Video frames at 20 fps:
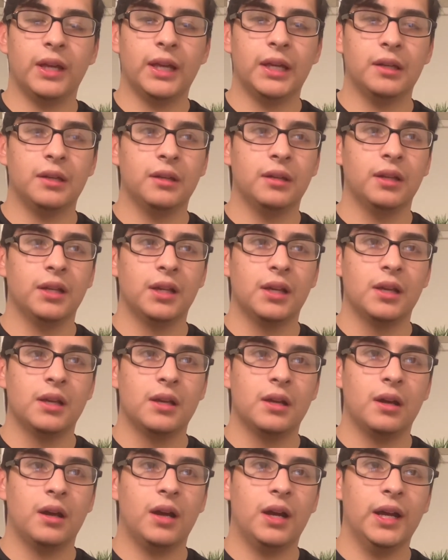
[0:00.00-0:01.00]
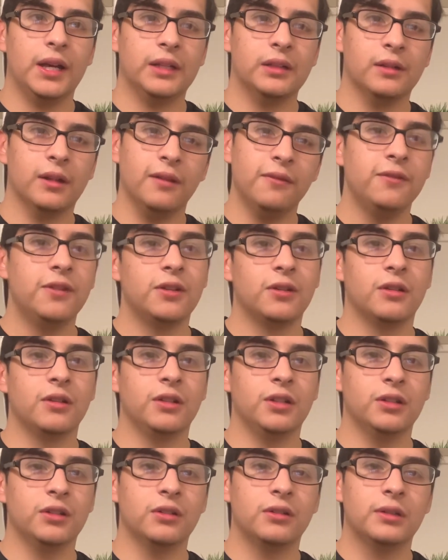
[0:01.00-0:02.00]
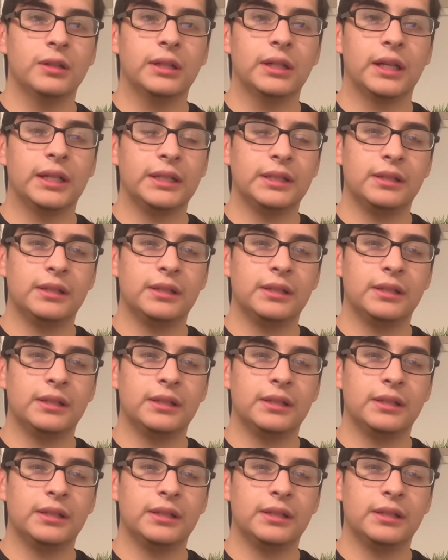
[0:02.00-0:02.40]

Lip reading: and I loved her, and I,